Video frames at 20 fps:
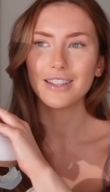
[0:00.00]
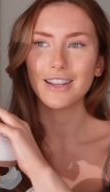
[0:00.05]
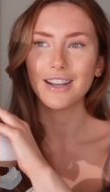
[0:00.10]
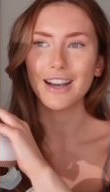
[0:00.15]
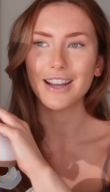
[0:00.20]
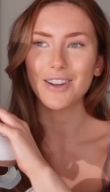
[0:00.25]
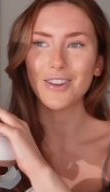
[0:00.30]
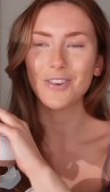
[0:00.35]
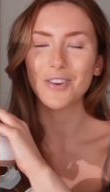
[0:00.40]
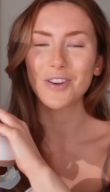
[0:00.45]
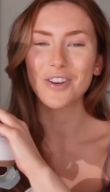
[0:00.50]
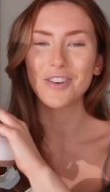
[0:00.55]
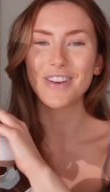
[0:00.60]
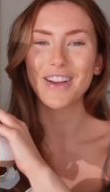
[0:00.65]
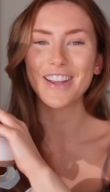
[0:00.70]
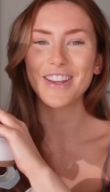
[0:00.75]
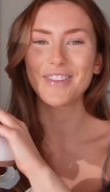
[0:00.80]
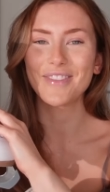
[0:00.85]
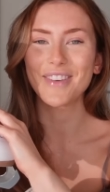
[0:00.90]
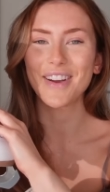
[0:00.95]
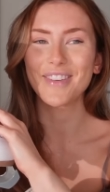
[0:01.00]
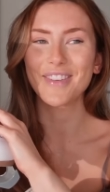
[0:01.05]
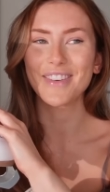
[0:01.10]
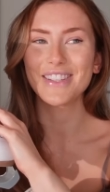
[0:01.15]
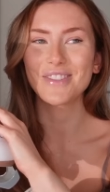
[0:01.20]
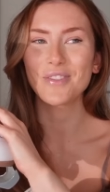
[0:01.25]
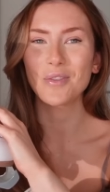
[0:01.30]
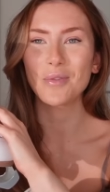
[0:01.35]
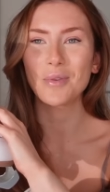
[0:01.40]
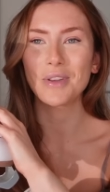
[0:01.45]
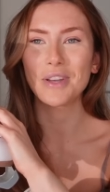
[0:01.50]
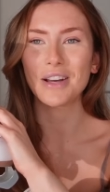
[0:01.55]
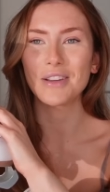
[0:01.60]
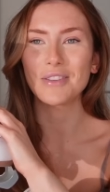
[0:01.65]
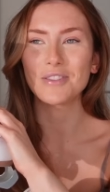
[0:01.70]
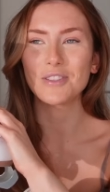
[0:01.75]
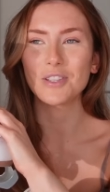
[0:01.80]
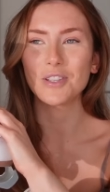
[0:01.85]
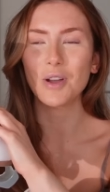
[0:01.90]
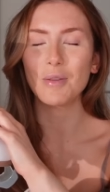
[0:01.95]
I don't know if any of my friends will be down
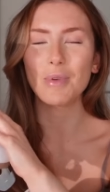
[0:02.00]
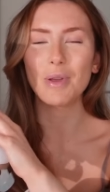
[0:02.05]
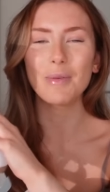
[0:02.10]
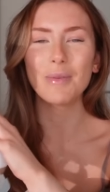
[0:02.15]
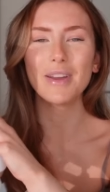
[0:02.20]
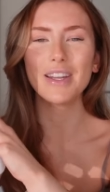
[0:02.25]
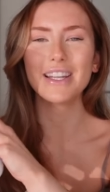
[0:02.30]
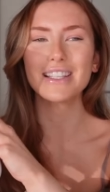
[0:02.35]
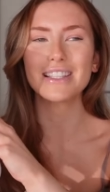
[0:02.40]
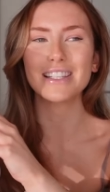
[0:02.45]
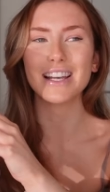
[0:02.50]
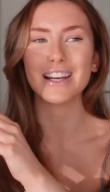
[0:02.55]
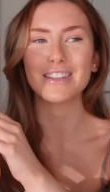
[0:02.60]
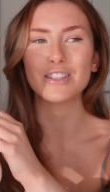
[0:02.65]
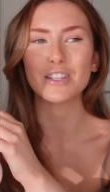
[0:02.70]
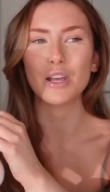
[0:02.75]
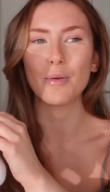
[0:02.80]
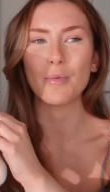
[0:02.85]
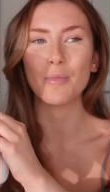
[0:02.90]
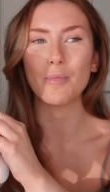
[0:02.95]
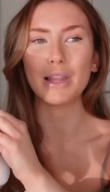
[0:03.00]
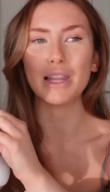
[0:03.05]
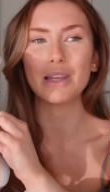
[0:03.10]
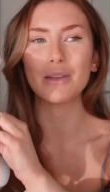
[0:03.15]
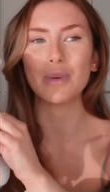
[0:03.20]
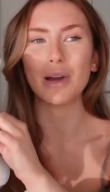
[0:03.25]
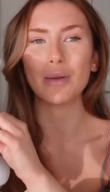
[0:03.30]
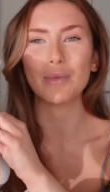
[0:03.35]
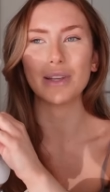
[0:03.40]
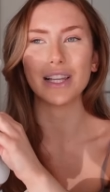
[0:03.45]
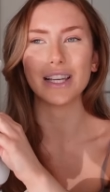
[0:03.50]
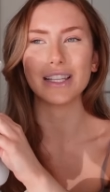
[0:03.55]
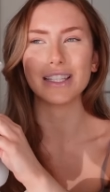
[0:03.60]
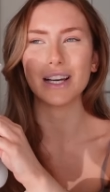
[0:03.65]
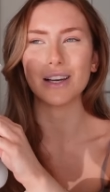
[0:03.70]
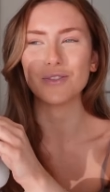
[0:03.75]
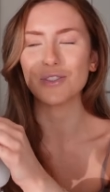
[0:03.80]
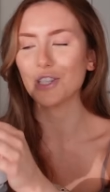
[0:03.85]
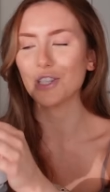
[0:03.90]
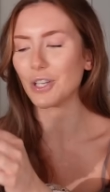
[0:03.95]
to do it. Maybe I need to ask them. Millie might be like
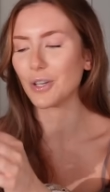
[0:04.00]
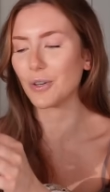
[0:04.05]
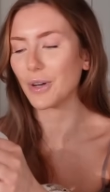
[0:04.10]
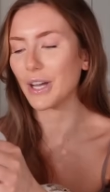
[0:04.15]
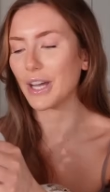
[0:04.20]
down to do it.